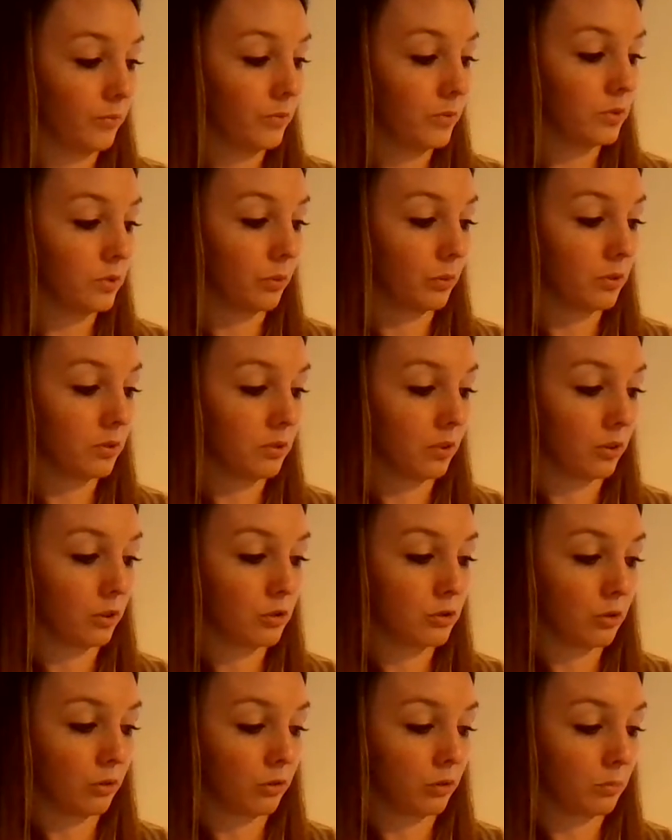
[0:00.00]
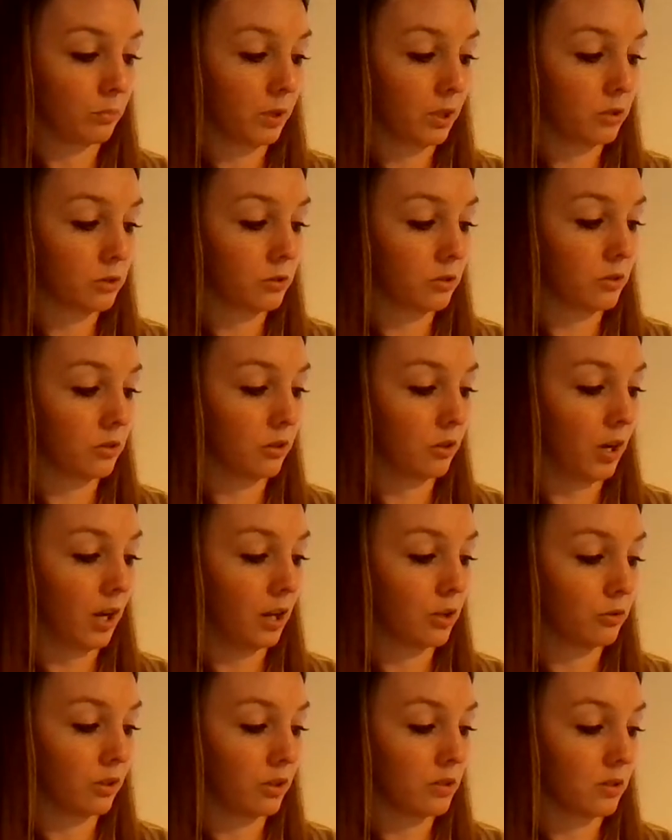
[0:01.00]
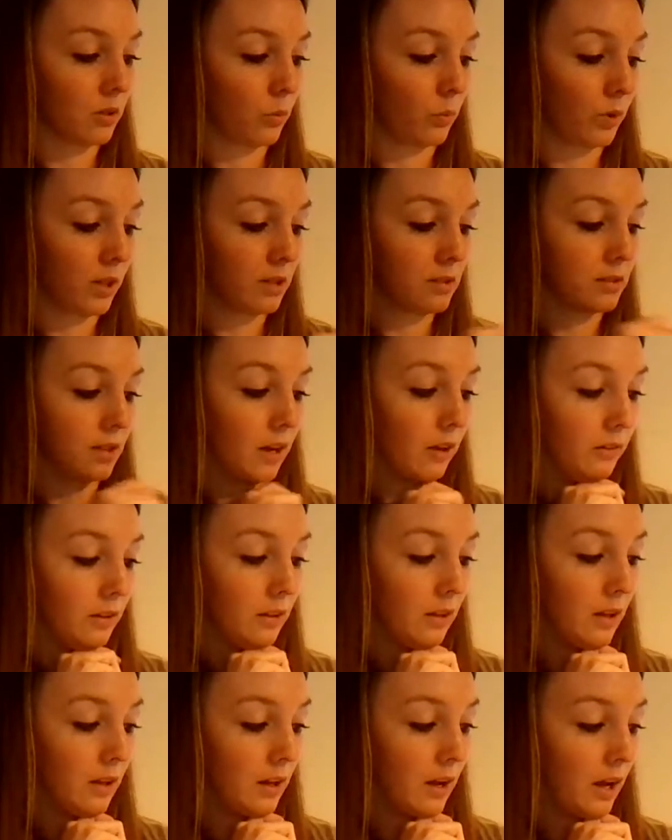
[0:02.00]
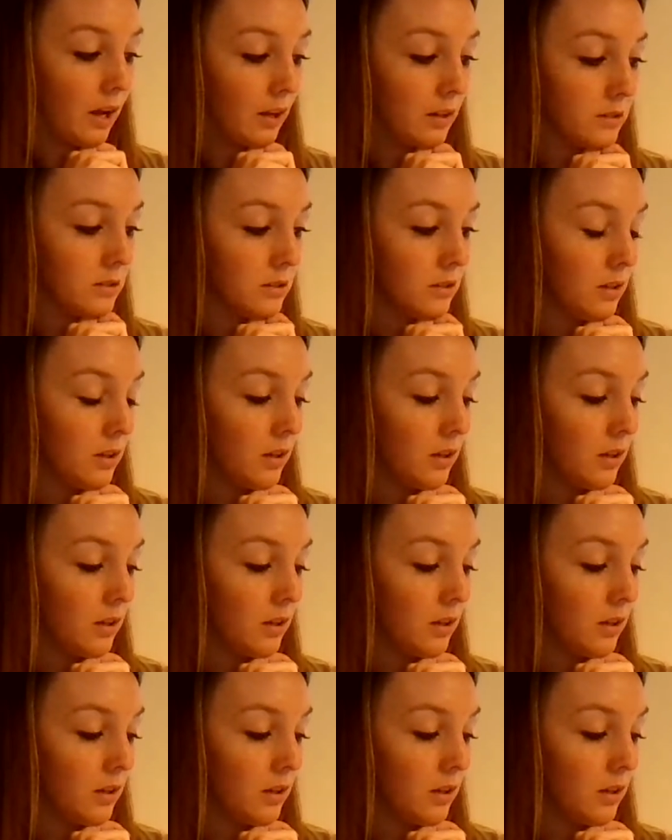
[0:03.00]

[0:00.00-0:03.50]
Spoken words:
So it's going to show their picture, their address, and what exactly they got